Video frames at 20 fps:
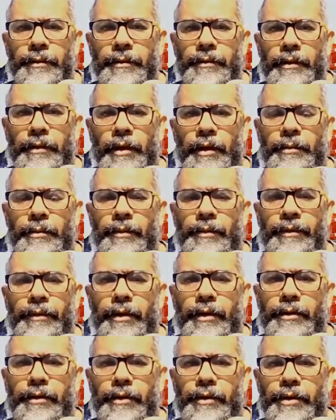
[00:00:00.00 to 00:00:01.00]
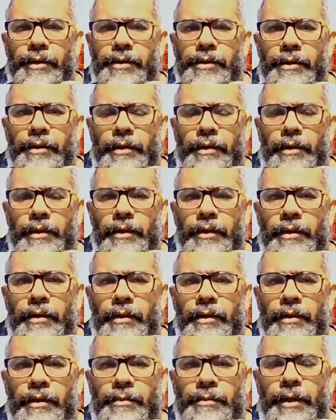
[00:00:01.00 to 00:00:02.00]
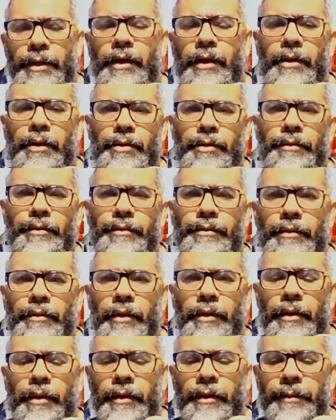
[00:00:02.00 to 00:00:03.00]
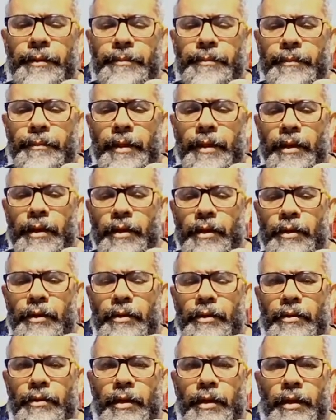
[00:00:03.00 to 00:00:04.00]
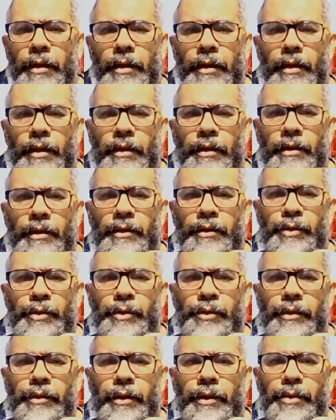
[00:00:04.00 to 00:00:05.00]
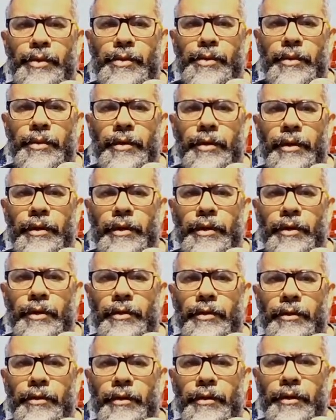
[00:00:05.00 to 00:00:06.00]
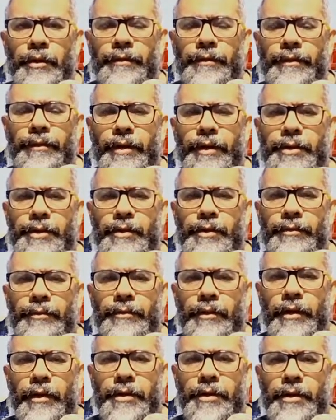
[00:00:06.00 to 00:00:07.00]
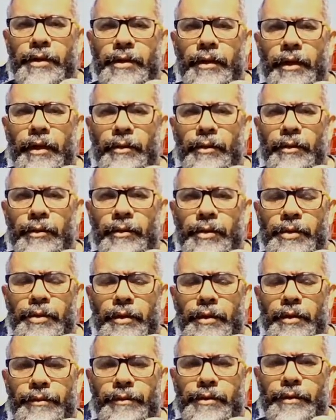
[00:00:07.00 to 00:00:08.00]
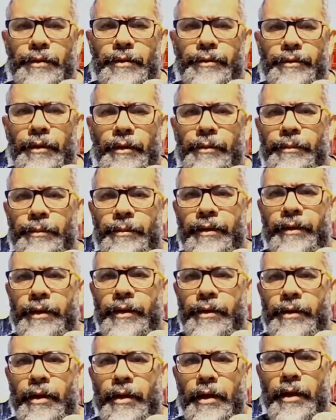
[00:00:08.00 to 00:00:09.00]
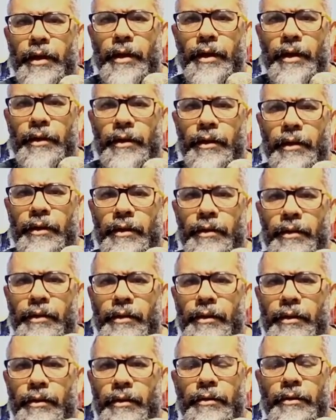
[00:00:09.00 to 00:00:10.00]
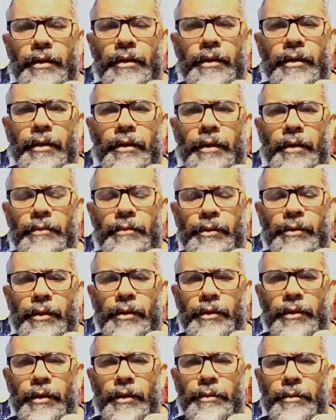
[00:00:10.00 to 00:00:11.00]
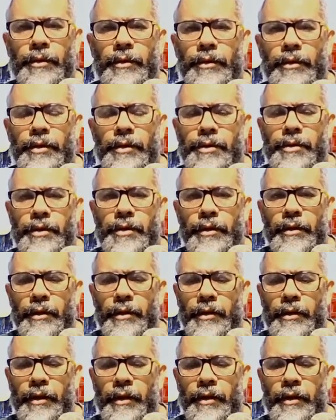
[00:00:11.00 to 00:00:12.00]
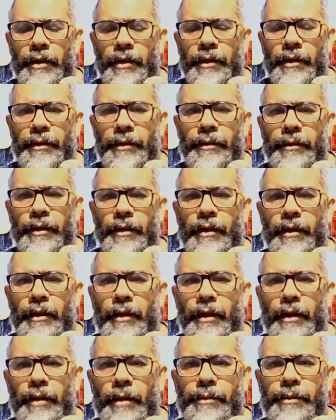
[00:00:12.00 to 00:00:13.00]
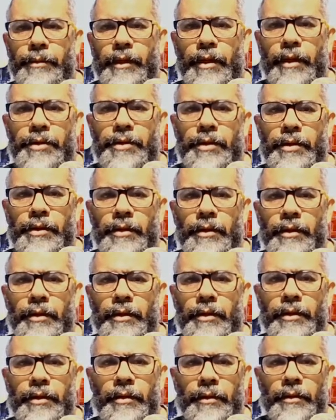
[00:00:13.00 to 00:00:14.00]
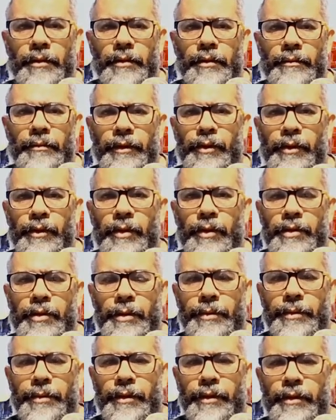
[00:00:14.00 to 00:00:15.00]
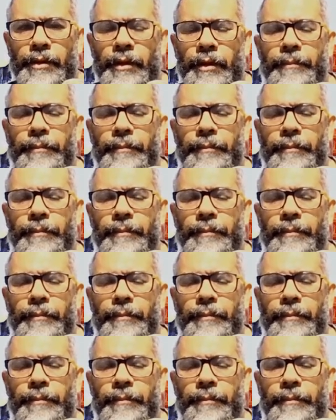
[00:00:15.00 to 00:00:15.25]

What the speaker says: amplifier region is because of the to reduce the internal reflection of the laser light on the surface of the amplifier. And I will talk about this in a application video separately.